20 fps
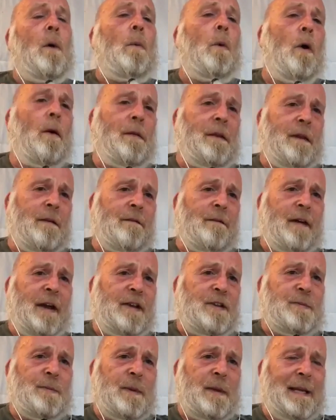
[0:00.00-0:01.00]
what the
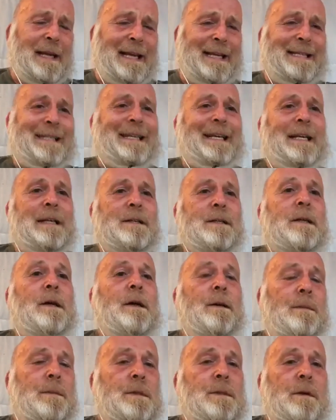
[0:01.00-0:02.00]
investment is in
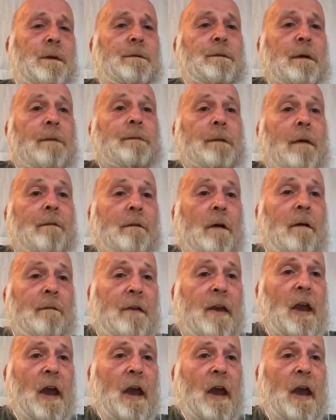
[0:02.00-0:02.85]
terms of